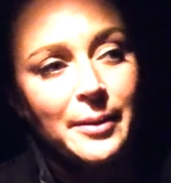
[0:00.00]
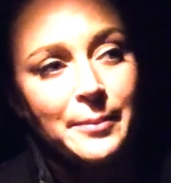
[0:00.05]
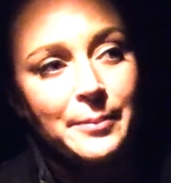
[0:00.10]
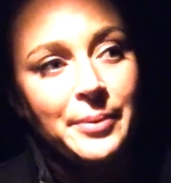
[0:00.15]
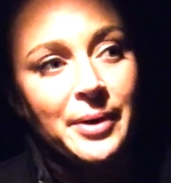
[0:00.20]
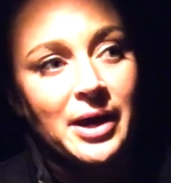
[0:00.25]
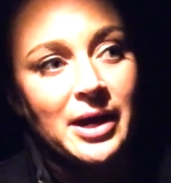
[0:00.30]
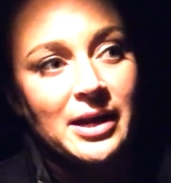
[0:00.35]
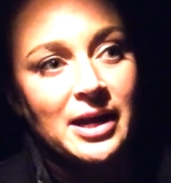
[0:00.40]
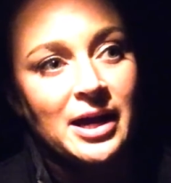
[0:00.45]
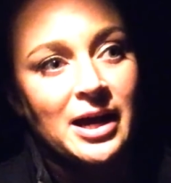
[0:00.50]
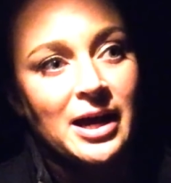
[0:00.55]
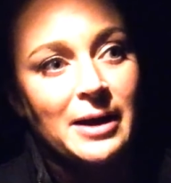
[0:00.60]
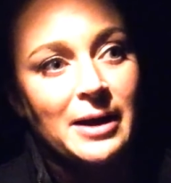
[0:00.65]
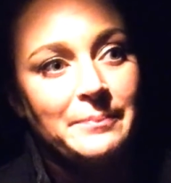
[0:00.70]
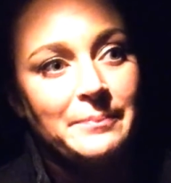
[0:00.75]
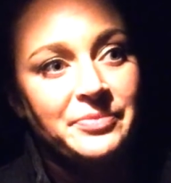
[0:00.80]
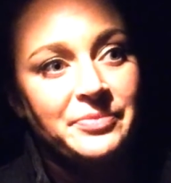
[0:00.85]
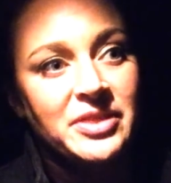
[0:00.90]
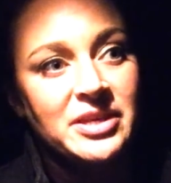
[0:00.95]
But
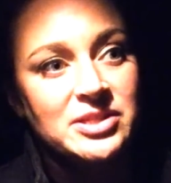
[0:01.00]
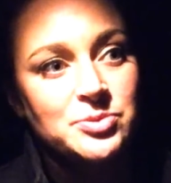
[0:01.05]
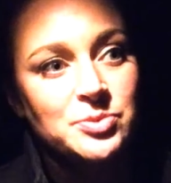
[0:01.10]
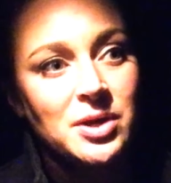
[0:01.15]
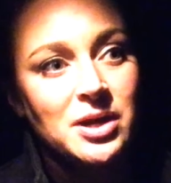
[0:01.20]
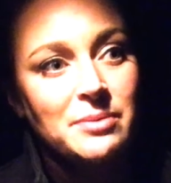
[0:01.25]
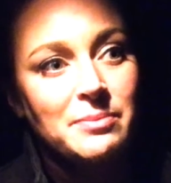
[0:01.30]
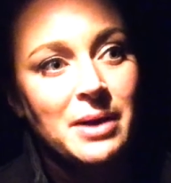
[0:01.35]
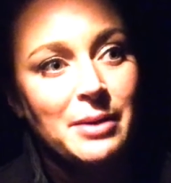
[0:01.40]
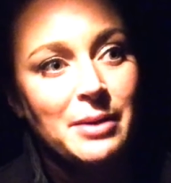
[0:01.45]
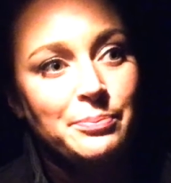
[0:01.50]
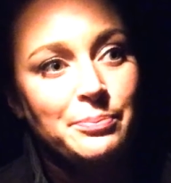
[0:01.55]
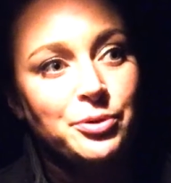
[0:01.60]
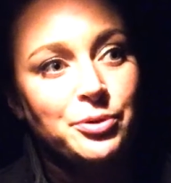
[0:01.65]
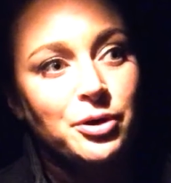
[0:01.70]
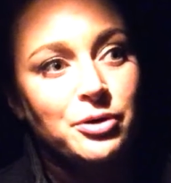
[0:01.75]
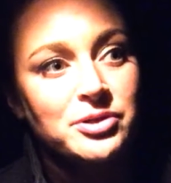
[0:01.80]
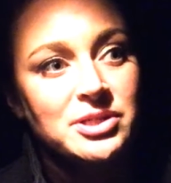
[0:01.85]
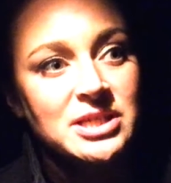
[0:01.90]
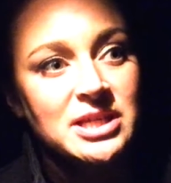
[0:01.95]
this week my
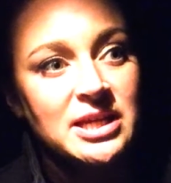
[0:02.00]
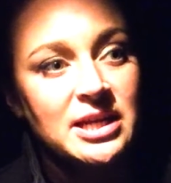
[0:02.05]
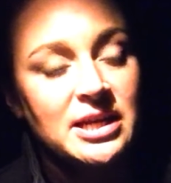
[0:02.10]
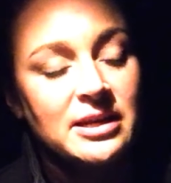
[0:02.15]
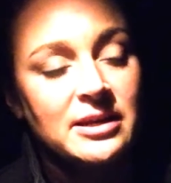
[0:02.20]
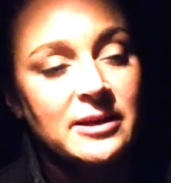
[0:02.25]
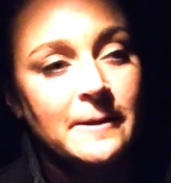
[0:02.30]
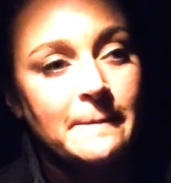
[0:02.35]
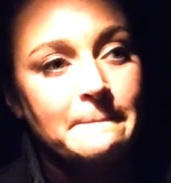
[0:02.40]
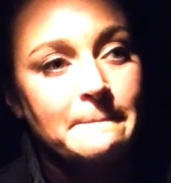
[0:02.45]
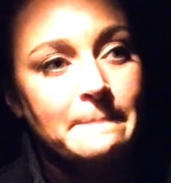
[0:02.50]
protein